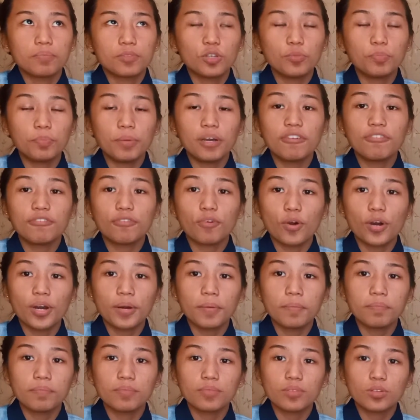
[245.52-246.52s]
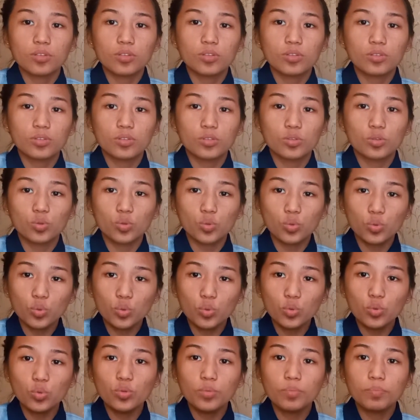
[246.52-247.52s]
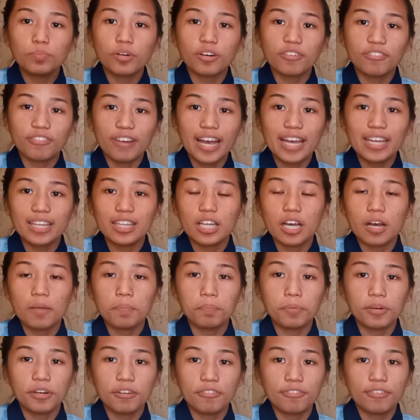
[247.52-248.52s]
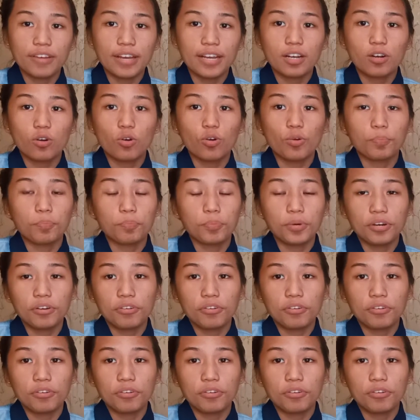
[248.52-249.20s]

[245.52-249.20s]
to perform to provide a perfect or